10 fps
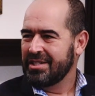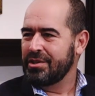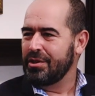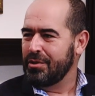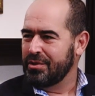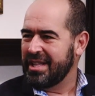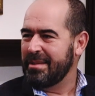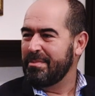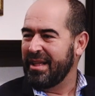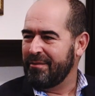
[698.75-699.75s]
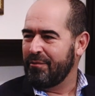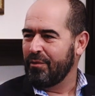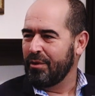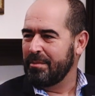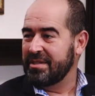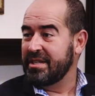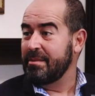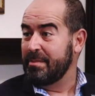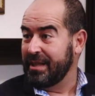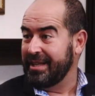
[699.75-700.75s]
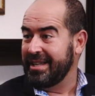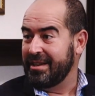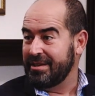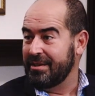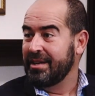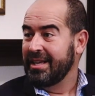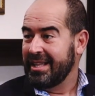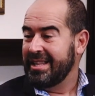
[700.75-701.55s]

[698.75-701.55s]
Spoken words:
So to use that platform as the ability to the